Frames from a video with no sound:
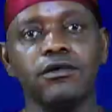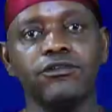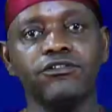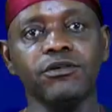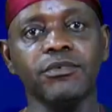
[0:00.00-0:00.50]

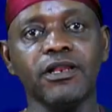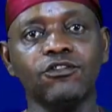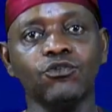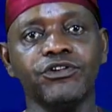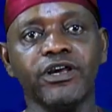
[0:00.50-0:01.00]
Similar
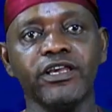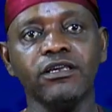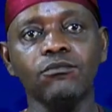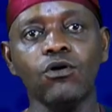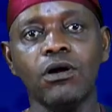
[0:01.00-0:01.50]
to their
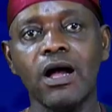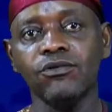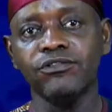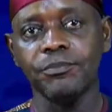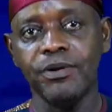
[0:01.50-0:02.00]
Igbo
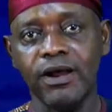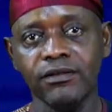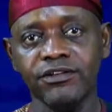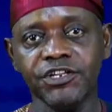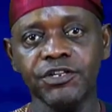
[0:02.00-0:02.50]

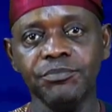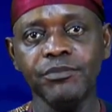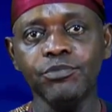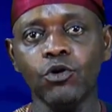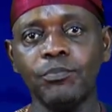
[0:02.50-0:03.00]
counterpart, the
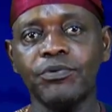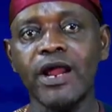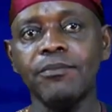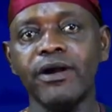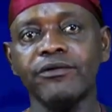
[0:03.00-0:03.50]
Ibibio
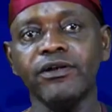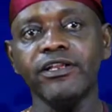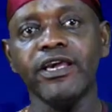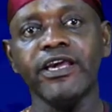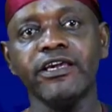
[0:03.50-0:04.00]

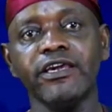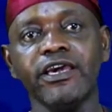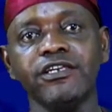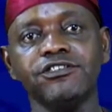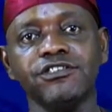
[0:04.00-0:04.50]
primarily
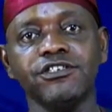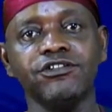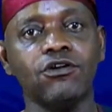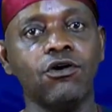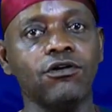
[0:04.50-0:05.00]
engaged in the
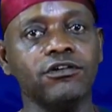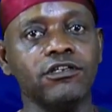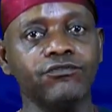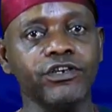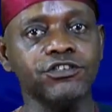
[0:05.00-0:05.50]

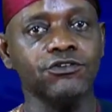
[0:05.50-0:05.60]
cultivation